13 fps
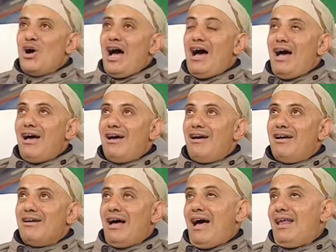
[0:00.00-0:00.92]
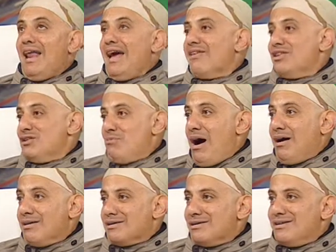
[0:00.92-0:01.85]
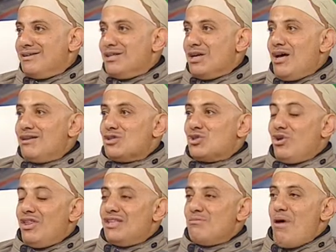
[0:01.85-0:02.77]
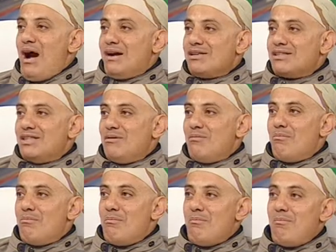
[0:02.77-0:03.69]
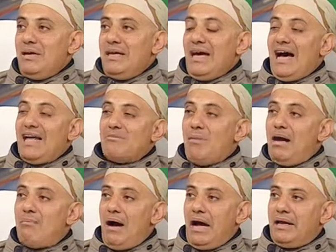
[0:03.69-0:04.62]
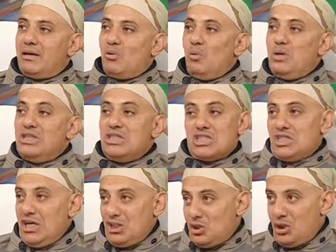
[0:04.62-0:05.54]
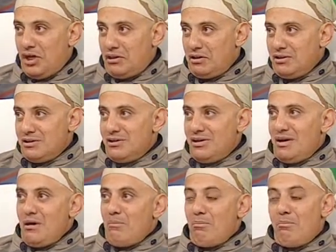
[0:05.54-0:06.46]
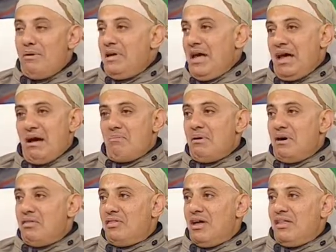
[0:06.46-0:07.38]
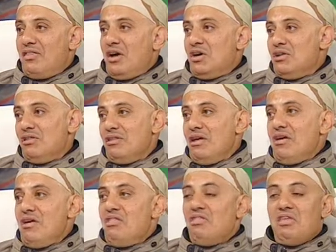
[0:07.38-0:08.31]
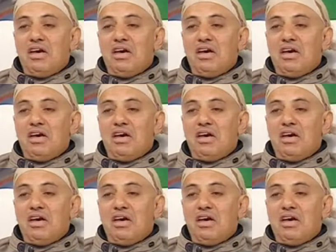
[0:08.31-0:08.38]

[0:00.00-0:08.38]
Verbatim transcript: I, I, I, I like the democracy. -huh. So the democracy, me and my bike, we discuss together. Yes. But yeah, but the, the good, happens to me.